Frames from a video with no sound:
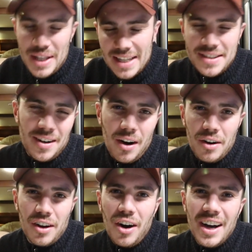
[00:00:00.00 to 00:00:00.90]
Yes, there
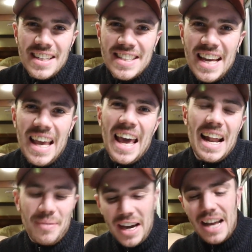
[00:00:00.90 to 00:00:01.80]
are cons, and
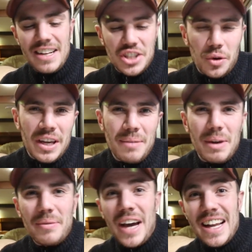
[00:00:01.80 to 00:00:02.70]
I'm kind of joking,
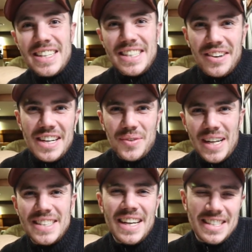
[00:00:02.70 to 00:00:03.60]
but I'm kind of serious when
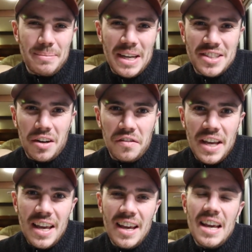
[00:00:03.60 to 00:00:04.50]
I say it's the best
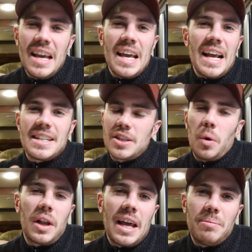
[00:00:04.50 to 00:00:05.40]
RV. It's
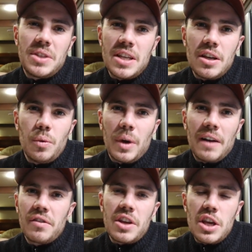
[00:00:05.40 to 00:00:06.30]
totally up to you.
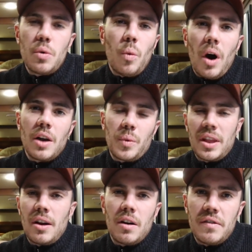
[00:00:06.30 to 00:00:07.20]
Whatever you want with
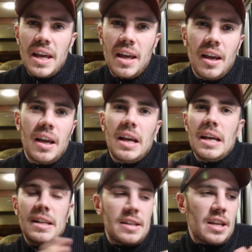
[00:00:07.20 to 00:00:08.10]
an RV,
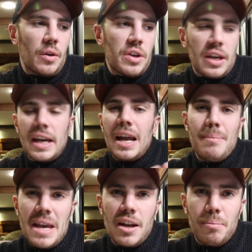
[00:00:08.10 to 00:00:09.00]
you know, you can kind of
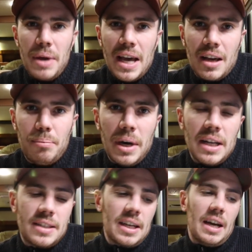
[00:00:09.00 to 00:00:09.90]
make your pick.
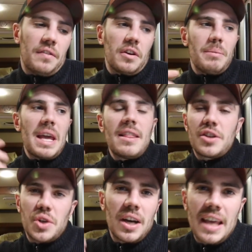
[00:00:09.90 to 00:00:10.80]
But for me, the
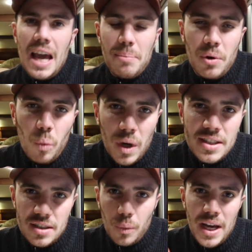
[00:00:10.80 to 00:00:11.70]
truck camper
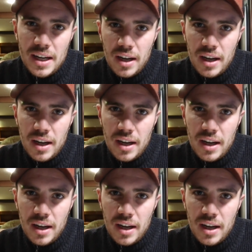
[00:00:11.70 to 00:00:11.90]
was the way to